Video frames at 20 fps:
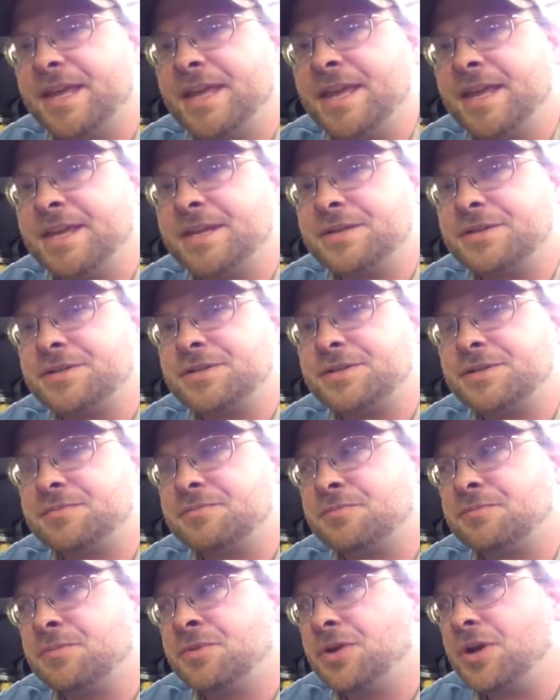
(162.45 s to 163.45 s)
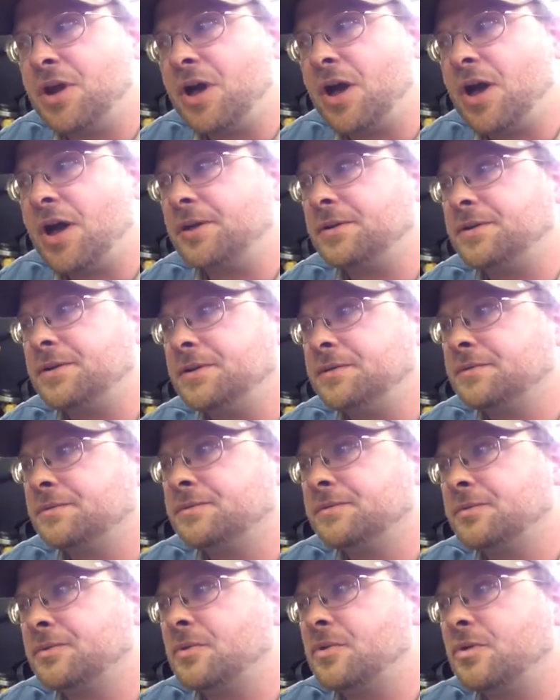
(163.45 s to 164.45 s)
It's not
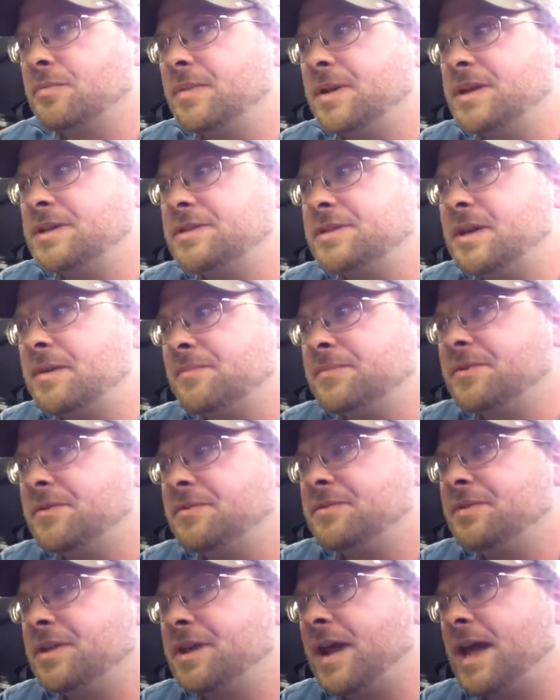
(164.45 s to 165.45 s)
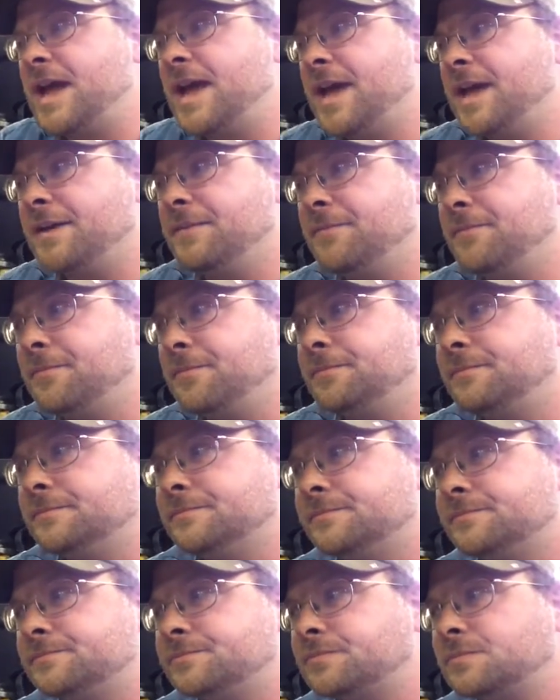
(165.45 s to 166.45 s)
going to be something that I
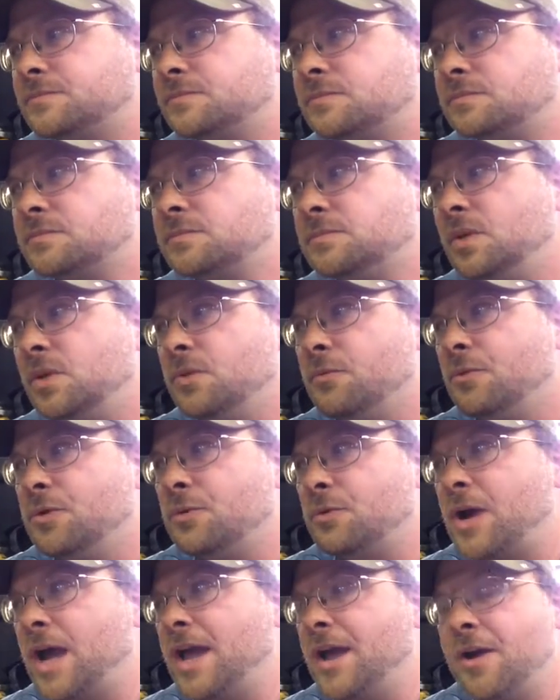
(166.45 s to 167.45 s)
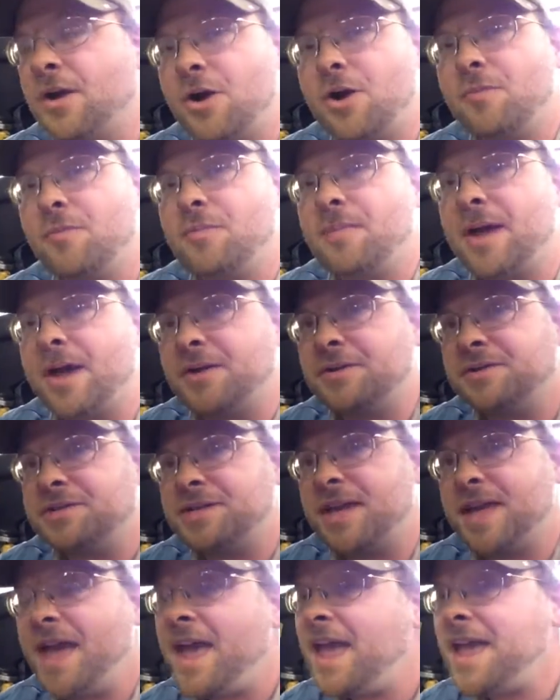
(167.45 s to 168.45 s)
would write home about and
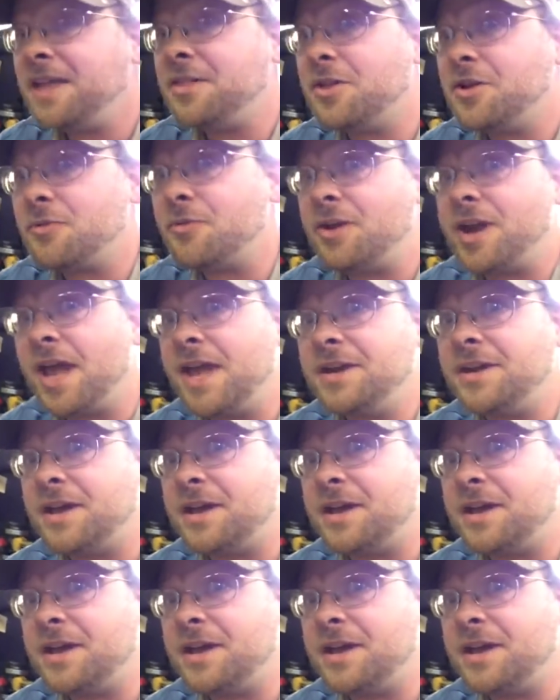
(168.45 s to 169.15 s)
say, hey, look what I